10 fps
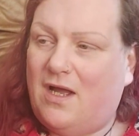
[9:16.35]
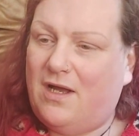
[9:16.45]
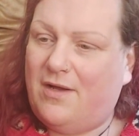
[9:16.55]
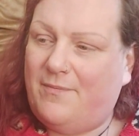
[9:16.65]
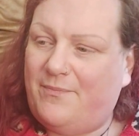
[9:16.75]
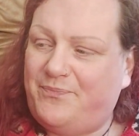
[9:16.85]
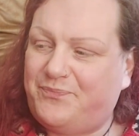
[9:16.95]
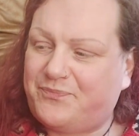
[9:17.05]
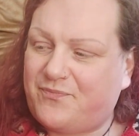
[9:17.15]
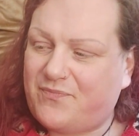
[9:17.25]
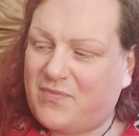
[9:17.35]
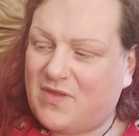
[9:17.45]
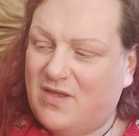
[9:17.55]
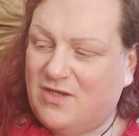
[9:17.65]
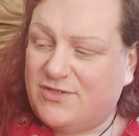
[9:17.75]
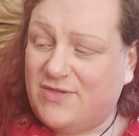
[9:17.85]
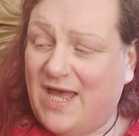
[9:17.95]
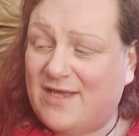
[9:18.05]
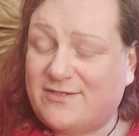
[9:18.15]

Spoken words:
So yeah,